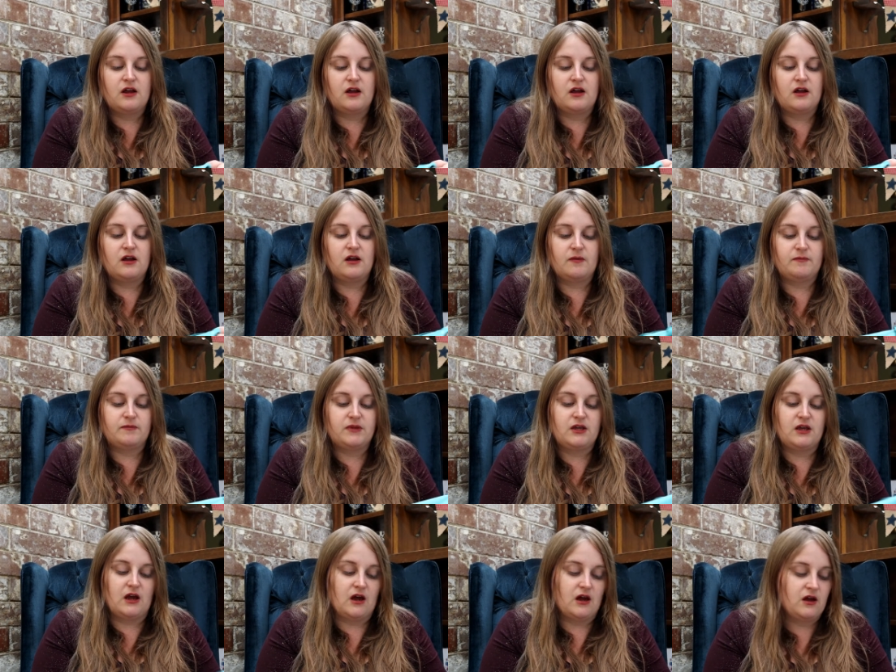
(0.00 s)
Um,
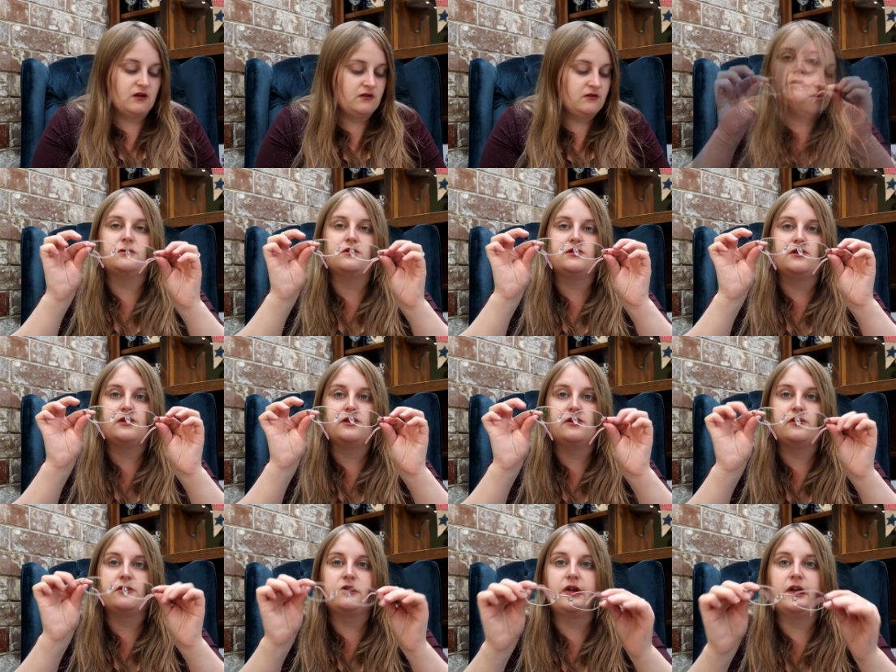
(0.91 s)
yeah, so
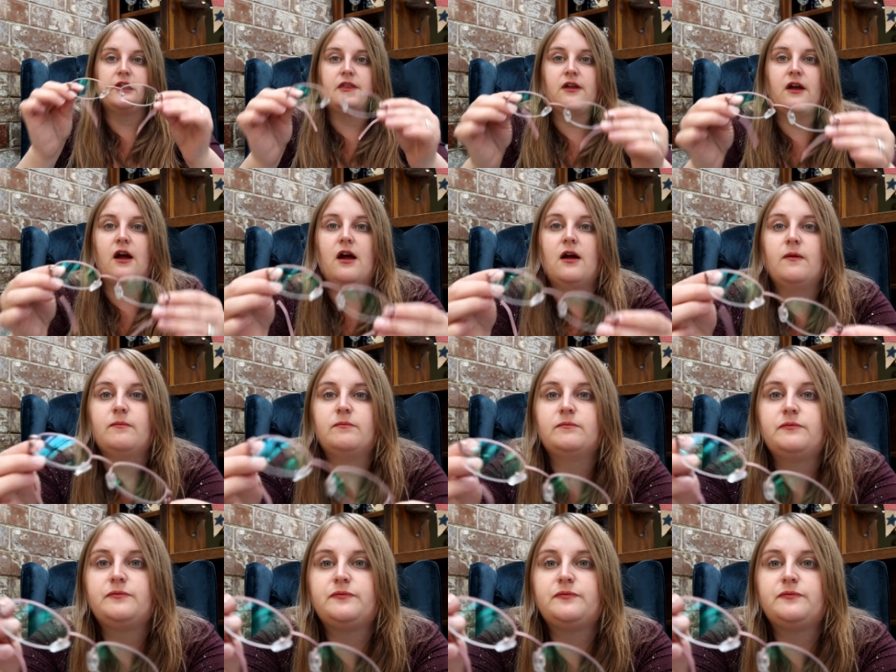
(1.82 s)
they look like that.